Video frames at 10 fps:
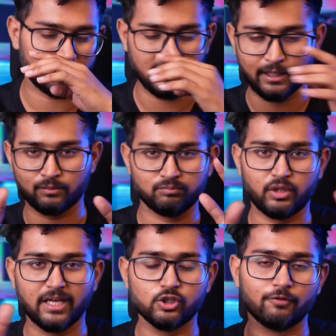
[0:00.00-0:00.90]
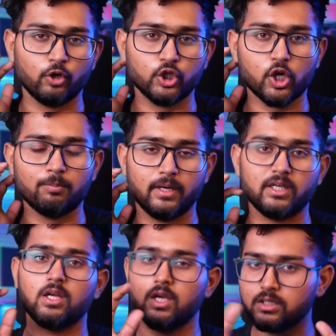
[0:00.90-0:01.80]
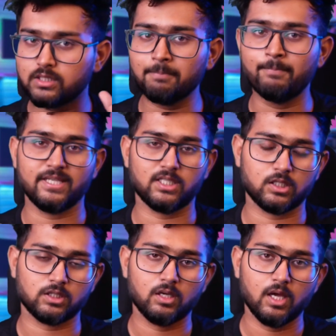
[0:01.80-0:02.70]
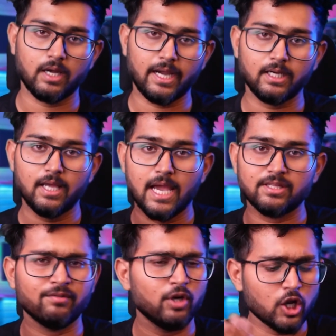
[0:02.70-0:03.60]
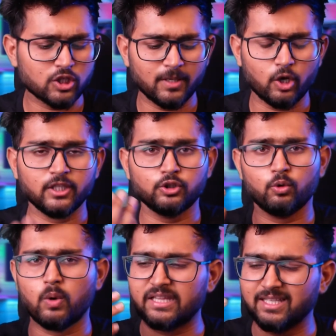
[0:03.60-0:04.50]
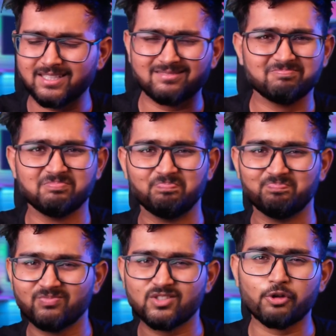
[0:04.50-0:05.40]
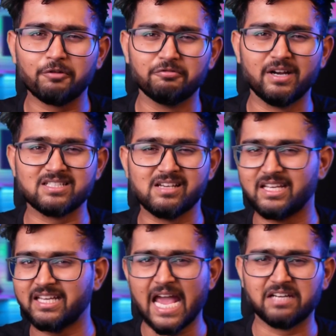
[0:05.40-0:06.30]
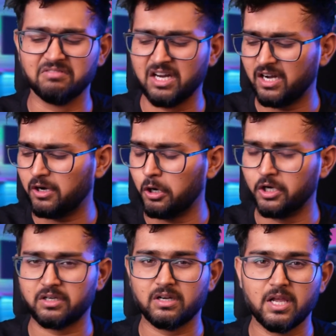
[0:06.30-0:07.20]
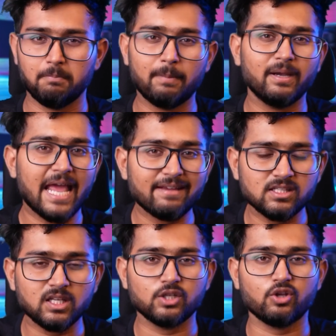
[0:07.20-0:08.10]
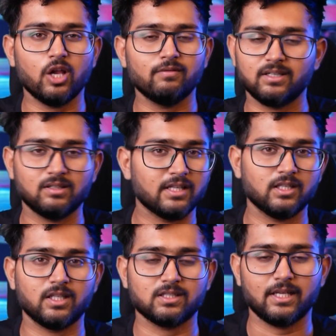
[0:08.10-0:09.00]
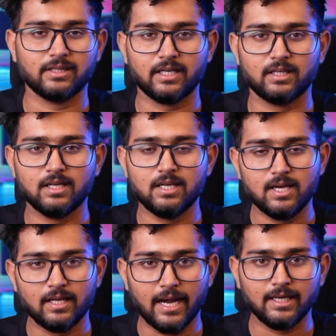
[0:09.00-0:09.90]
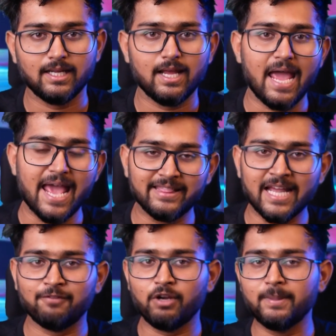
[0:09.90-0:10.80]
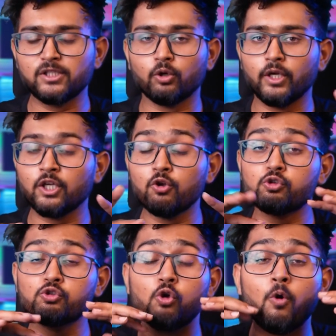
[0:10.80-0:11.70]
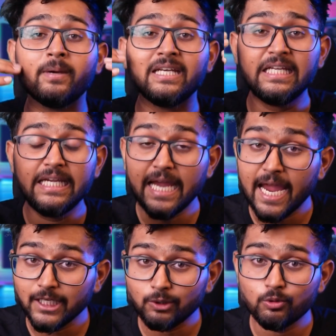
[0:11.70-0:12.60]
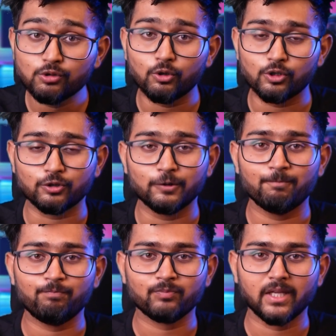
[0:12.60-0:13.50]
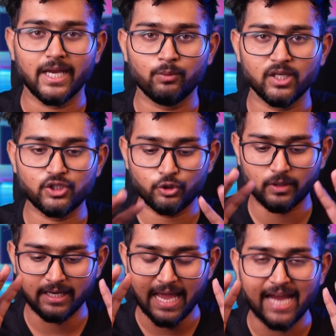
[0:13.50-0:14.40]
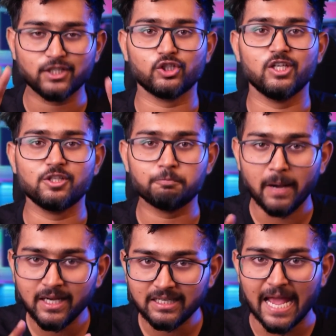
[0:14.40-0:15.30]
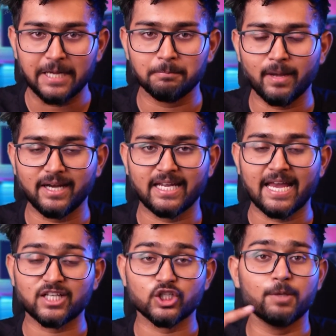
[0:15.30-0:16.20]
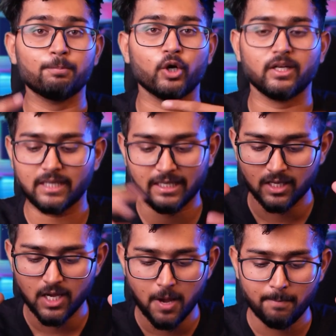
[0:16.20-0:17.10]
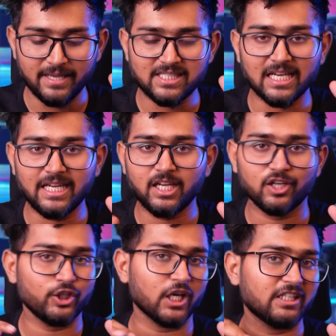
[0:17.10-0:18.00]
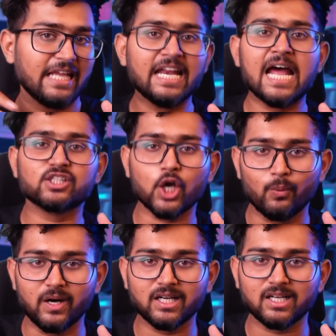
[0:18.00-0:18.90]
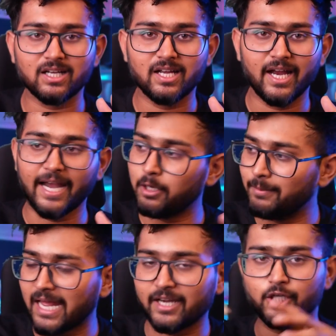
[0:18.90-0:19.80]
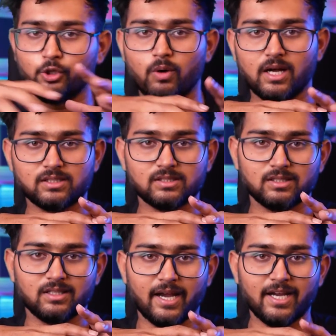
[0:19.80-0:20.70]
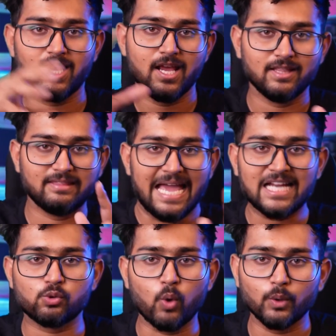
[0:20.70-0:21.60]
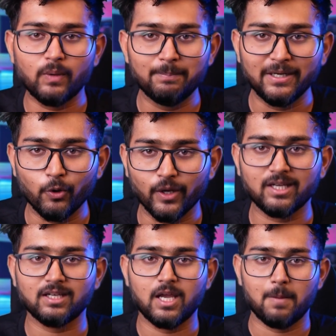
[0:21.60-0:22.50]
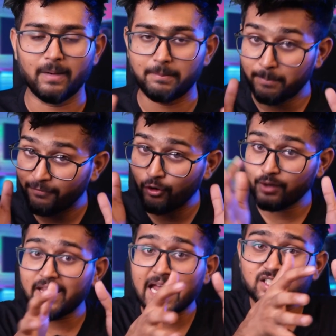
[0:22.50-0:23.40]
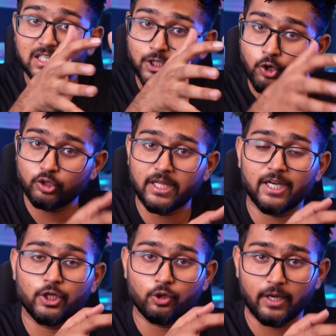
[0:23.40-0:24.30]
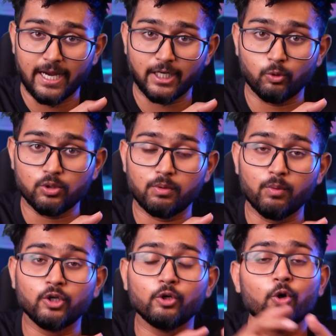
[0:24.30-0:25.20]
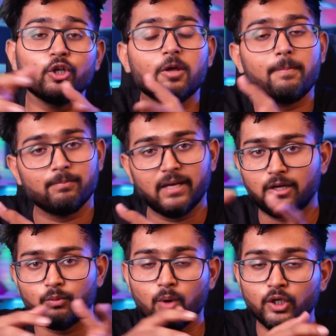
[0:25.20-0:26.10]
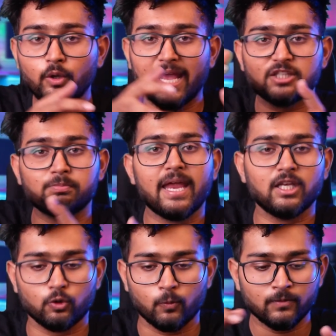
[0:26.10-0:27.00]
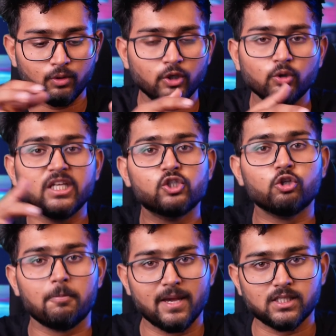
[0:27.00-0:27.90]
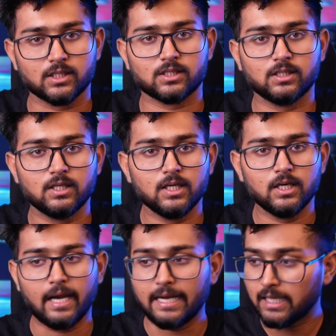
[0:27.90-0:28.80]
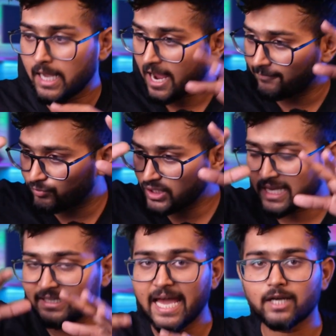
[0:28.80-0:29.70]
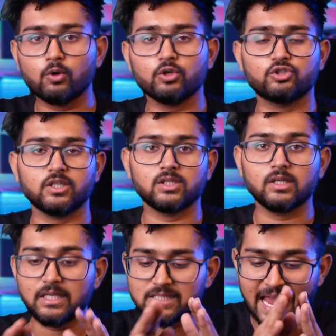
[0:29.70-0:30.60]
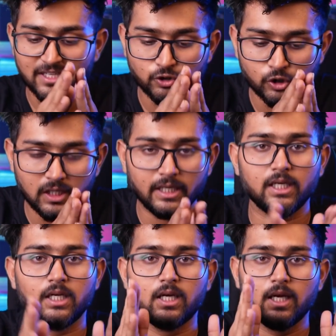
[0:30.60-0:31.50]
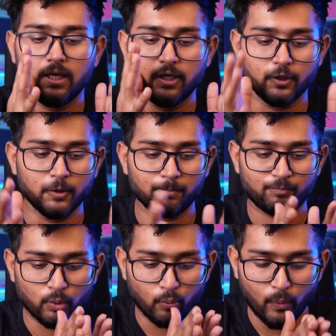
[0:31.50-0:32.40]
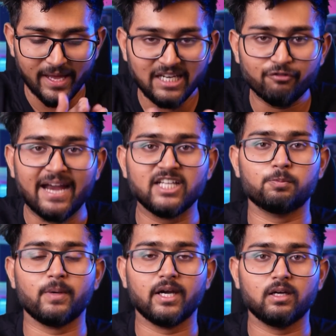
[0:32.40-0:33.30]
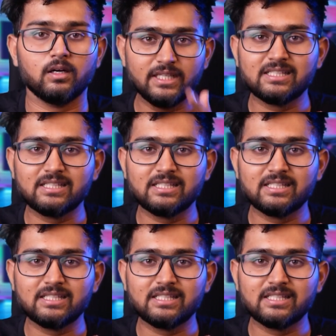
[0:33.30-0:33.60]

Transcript: like things of Photoshop, but some basics, right? And then we'll also be going through other softwares like Canva or maybe DaVinci Resolve and other things like that, right? And then we'll be showing you so many AI tools also, in which you can actually spend time and can actually product, like basically your 10 hours of work, it will be done in 2 hours, right? That's what we'll be doing. But before we actually go there into the AI tools, we want to know you the, like we want to explain you, we want to teach you the basics, right? And this entire course structure is actually, you know, very widespread,